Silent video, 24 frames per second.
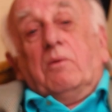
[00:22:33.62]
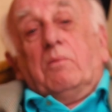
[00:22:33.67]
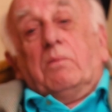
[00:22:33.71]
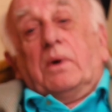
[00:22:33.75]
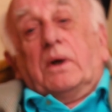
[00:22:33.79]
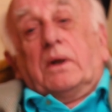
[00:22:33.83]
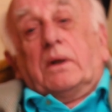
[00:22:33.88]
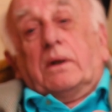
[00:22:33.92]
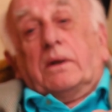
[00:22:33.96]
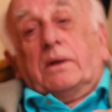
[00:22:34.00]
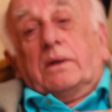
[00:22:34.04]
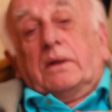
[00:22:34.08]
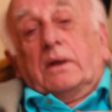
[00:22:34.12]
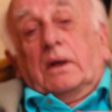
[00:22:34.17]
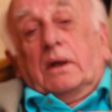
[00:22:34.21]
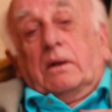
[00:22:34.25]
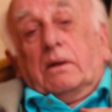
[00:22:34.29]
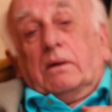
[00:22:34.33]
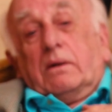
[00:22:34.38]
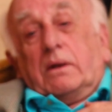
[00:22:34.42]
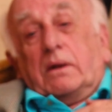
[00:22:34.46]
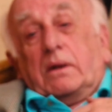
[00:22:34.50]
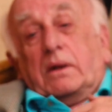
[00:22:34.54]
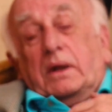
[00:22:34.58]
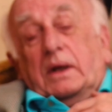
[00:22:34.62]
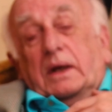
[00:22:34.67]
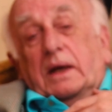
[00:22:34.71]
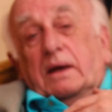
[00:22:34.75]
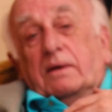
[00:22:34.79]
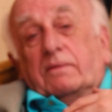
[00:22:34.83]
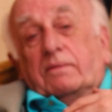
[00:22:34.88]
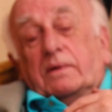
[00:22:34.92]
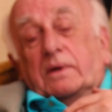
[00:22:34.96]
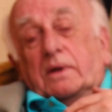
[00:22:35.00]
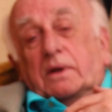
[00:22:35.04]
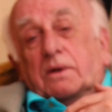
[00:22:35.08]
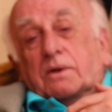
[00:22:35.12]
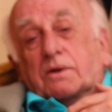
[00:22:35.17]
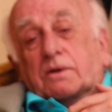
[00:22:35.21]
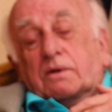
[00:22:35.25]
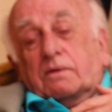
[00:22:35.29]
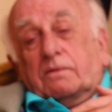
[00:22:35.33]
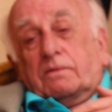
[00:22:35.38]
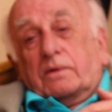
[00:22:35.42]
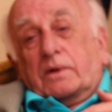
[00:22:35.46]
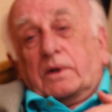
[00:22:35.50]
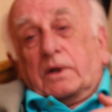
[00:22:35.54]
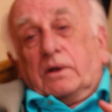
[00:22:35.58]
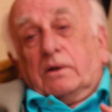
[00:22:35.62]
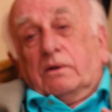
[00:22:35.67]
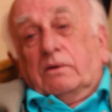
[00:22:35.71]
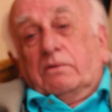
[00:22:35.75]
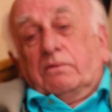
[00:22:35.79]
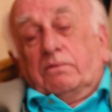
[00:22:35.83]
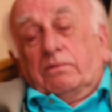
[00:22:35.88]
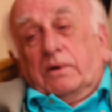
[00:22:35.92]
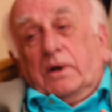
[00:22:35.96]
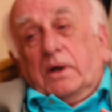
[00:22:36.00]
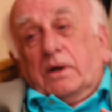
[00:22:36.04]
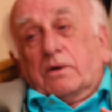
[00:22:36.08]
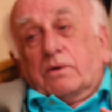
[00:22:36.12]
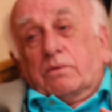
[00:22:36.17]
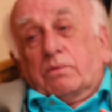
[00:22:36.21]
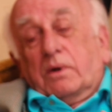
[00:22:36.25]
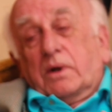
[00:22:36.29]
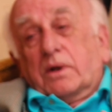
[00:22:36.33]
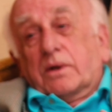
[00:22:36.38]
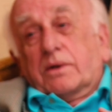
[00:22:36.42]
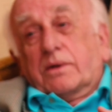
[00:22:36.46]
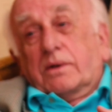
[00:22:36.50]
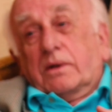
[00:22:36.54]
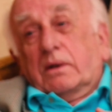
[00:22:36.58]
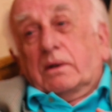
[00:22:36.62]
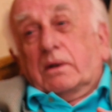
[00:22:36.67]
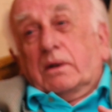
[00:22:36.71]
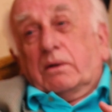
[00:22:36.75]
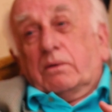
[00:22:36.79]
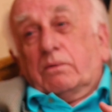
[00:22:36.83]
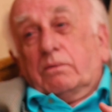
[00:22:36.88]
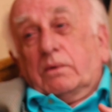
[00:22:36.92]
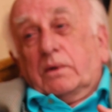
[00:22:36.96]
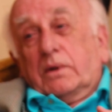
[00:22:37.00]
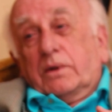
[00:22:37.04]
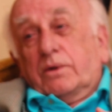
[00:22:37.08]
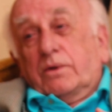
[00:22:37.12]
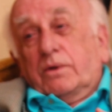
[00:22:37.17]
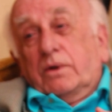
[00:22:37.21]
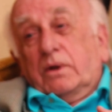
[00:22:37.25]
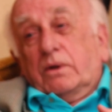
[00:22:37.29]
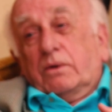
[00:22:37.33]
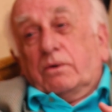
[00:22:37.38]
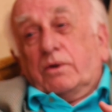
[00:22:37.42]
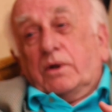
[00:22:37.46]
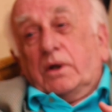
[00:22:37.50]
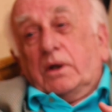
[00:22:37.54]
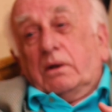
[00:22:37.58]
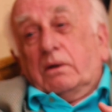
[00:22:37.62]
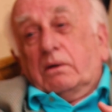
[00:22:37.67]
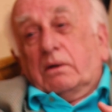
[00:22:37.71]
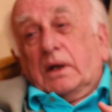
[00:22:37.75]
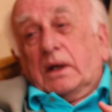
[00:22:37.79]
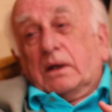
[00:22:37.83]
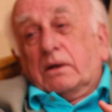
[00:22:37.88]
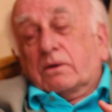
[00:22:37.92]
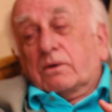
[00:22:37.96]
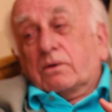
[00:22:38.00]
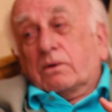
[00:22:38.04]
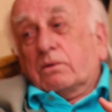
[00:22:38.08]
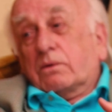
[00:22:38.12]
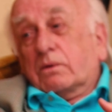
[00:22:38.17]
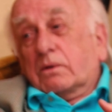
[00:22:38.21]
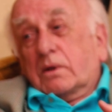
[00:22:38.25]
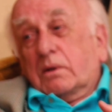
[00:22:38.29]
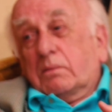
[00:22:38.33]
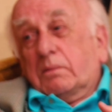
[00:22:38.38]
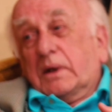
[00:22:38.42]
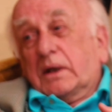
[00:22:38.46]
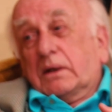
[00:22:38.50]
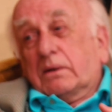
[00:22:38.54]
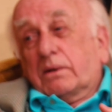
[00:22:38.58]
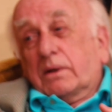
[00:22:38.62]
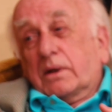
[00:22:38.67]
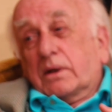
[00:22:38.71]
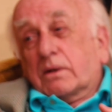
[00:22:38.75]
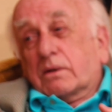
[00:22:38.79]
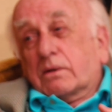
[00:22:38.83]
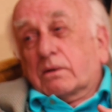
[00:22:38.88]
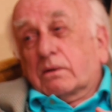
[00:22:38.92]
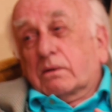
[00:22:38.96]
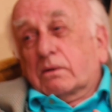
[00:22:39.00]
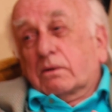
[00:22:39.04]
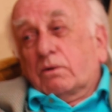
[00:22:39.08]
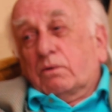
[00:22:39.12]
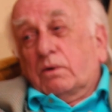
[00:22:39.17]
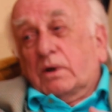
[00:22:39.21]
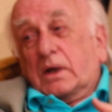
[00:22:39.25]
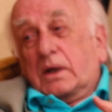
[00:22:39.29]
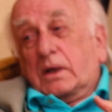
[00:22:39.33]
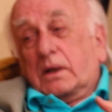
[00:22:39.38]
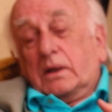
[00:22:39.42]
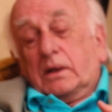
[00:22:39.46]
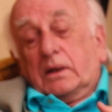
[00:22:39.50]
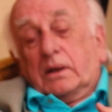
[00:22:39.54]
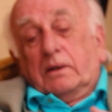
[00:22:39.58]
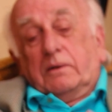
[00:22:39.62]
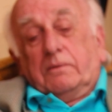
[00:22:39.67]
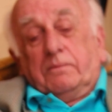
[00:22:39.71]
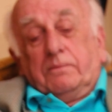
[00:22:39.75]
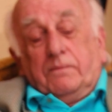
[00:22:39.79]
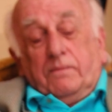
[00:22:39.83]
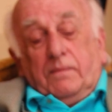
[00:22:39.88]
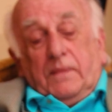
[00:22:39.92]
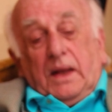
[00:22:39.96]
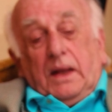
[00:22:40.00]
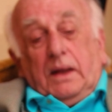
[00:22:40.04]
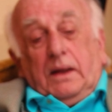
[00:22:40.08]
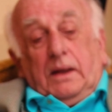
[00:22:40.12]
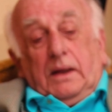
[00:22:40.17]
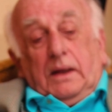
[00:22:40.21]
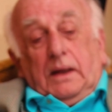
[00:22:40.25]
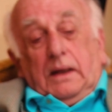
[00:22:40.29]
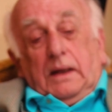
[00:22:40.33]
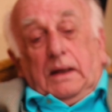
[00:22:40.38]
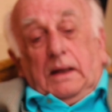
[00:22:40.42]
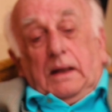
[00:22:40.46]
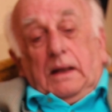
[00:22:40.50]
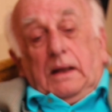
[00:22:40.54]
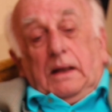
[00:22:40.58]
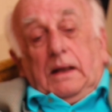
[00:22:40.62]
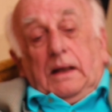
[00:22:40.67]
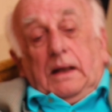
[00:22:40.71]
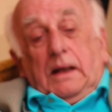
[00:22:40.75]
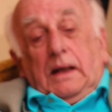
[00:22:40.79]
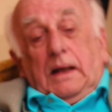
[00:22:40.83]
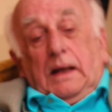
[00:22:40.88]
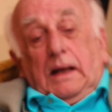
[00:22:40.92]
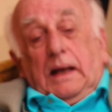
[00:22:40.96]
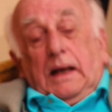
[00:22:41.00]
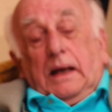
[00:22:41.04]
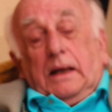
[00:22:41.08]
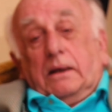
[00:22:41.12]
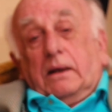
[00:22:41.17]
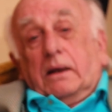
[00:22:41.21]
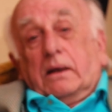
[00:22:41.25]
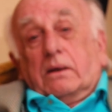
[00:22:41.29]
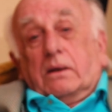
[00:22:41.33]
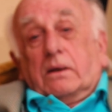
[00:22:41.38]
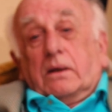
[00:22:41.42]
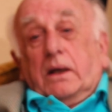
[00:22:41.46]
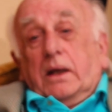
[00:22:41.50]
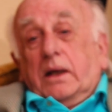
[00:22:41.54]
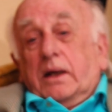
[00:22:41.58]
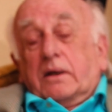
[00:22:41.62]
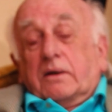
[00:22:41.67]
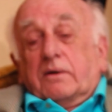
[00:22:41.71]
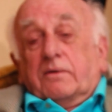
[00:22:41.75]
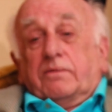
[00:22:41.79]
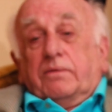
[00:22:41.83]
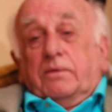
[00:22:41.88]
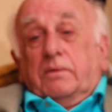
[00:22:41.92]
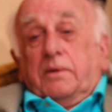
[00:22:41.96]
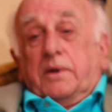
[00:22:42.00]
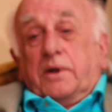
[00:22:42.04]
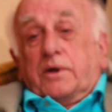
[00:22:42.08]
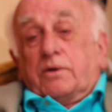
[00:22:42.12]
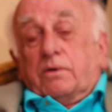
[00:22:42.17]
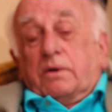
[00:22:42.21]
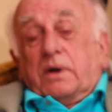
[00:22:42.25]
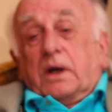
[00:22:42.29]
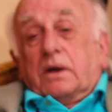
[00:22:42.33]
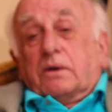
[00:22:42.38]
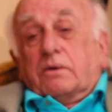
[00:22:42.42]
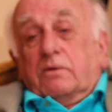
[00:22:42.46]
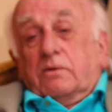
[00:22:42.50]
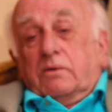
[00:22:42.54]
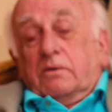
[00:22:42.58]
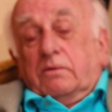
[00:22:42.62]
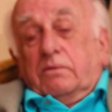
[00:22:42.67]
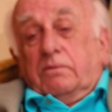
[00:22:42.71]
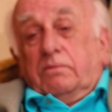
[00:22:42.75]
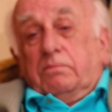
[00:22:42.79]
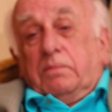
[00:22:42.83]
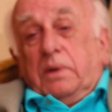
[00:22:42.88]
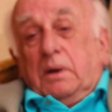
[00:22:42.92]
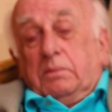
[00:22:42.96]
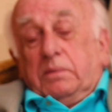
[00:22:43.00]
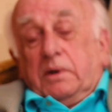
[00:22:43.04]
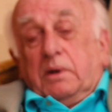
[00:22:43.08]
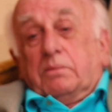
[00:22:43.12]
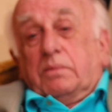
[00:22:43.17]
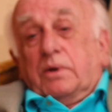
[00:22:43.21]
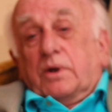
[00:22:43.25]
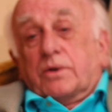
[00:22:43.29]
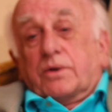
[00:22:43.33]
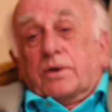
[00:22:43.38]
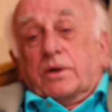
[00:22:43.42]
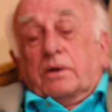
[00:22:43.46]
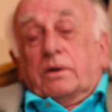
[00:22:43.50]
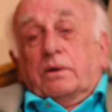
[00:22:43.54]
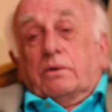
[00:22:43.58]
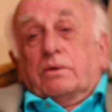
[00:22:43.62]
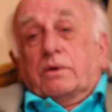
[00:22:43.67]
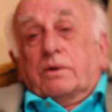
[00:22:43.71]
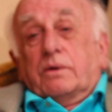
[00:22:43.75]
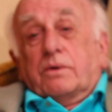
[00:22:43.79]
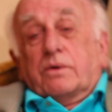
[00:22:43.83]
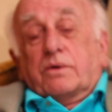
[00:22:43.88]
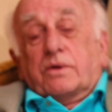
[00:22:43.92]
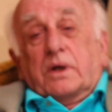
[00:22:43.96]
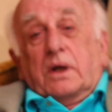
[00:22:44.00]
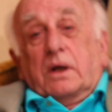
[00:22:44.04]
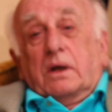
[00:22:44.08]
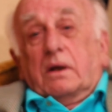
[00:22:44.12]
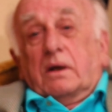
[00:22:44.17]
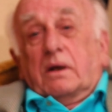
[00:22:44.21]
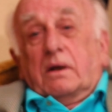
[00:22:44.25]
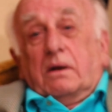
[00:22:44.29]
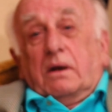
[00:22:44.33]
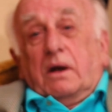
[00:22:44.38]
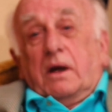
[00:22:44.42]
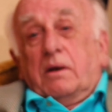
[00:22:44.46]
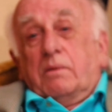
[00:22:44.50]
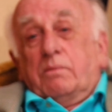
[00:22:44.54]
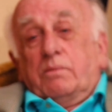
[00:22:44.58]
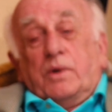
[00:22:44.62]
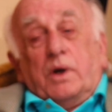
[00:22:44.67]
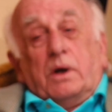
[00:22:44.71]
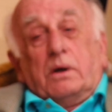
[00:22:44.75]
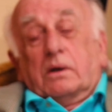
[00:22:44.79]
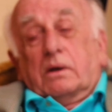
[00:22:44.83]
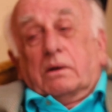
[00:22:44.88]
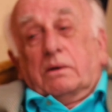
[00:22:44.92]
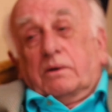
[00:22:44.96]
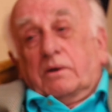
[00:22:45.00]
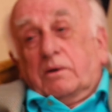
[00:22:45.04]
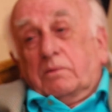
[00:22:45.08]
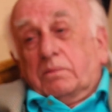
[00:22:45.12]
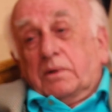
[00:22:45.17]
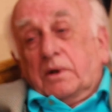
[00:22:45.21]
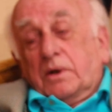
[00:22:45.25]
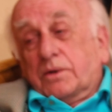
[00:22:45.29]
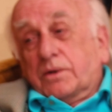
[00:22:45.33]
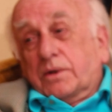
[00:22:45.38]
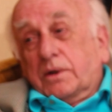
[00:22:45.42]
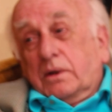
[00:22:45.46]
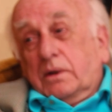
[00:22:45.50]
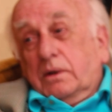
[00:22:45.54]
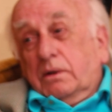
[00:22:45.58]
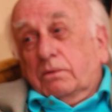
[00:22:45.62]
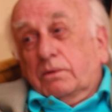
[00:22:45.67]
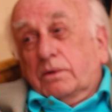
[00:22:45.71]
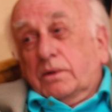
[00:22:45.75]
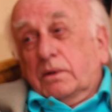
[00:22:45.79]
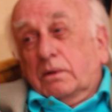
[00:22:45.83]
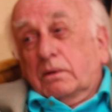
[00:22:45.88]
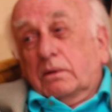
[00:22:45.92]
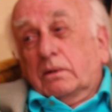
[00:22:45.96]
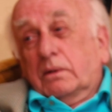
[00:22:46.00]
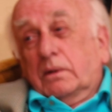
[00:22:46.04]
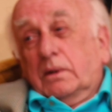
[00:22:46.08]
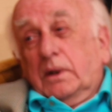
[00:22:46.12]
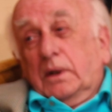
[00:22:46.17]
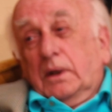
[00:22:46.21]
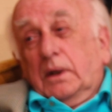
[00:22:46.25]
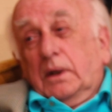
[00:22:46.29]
But the evidence of the girlfriends was that Jean had talked about this quietly. And I got a letter from the director of public prosecution saying, I'm not going to prosecute you,